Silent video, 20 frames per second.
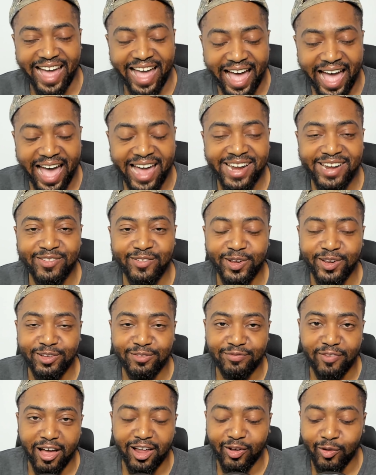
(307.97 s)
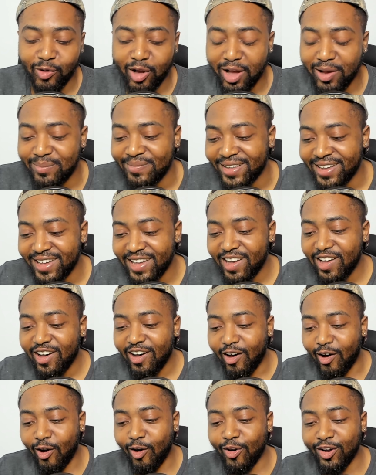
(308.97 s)
I didn't really follow up
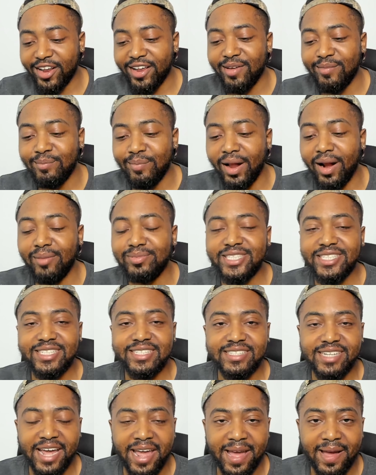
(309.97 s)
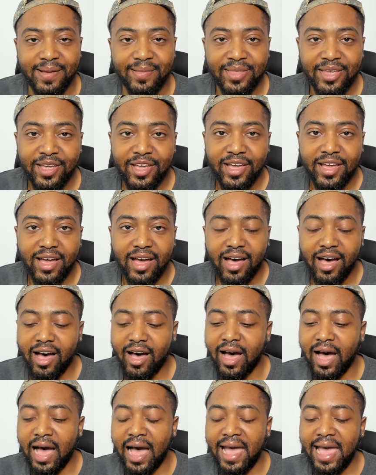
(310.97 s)
on it, but I'm just saying.
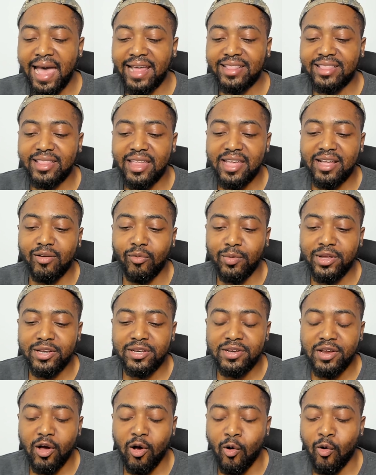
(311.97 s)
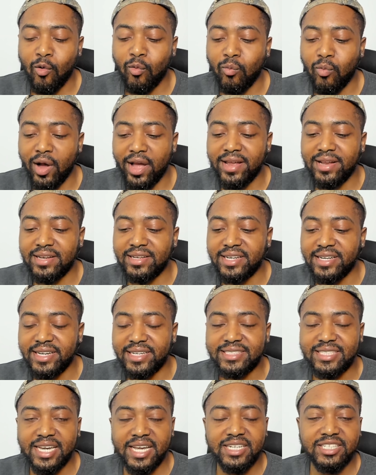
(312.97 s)
Uh, I, I think we know what the
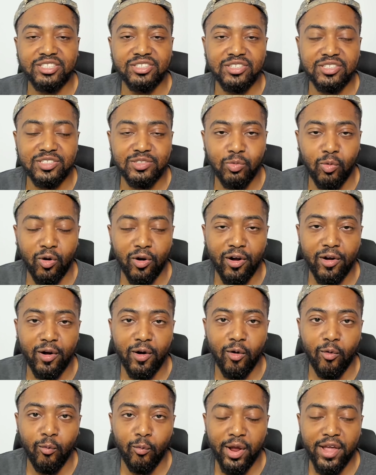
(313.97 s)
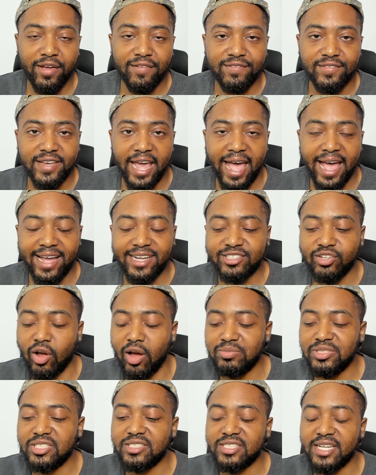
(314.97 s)
intentions were with that. So
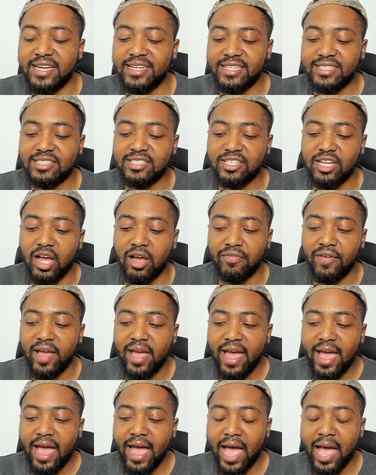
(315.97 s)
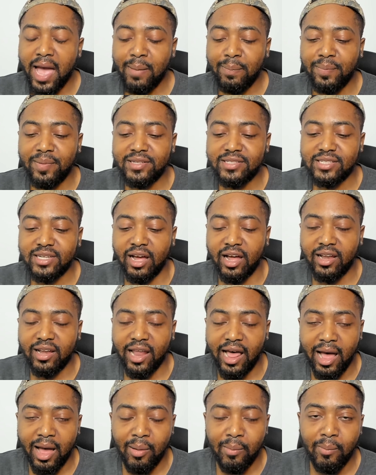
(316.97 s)
I'm just saying this stuff happens a
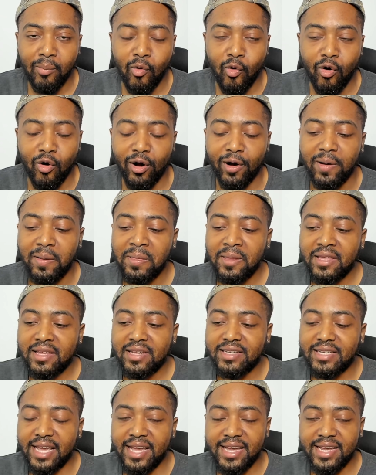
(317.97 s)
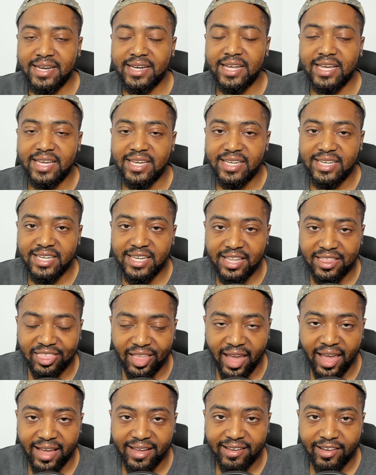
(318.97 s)
lot more than you
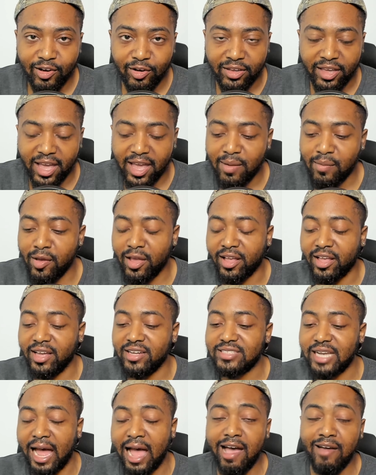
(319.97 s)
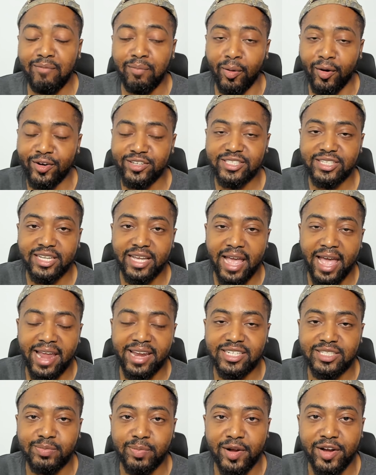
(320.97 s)
think, okay? Because I personally had
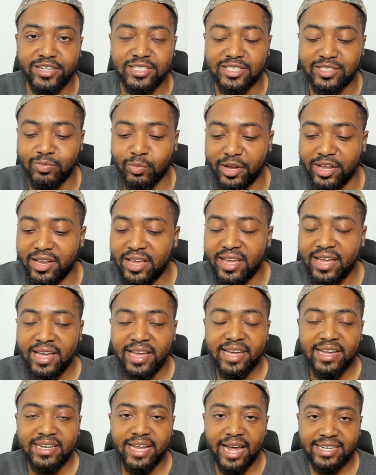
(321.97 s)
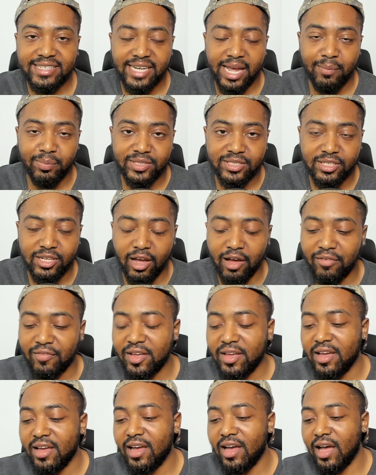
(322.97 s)
experiences with that type of stuff.
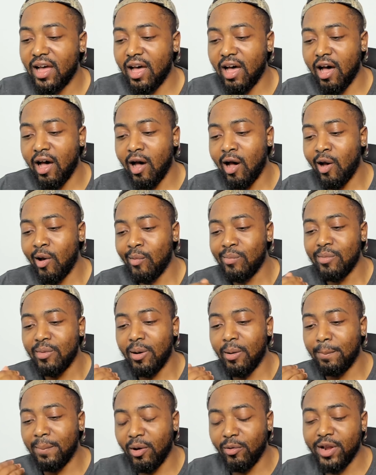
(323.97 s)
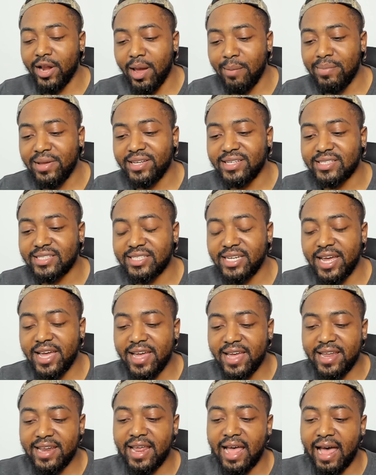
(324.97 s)
Um, but with that being
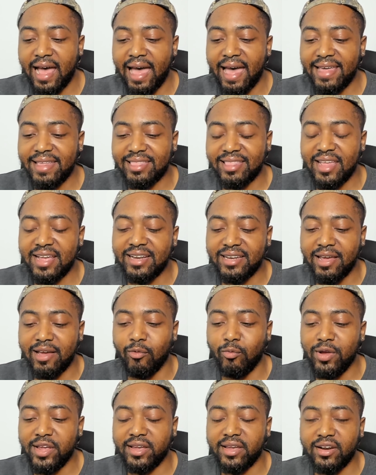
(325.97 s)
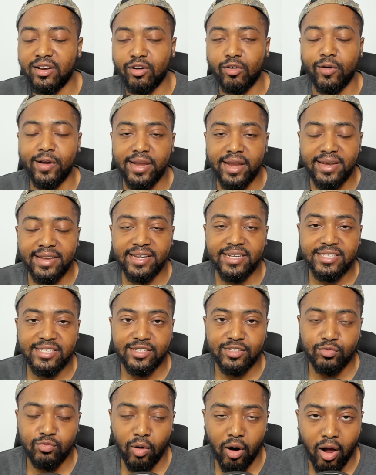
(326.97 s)
said, I think that we can agree that this
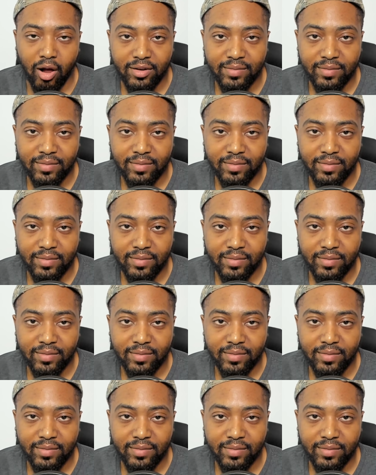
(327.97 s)
is wrong,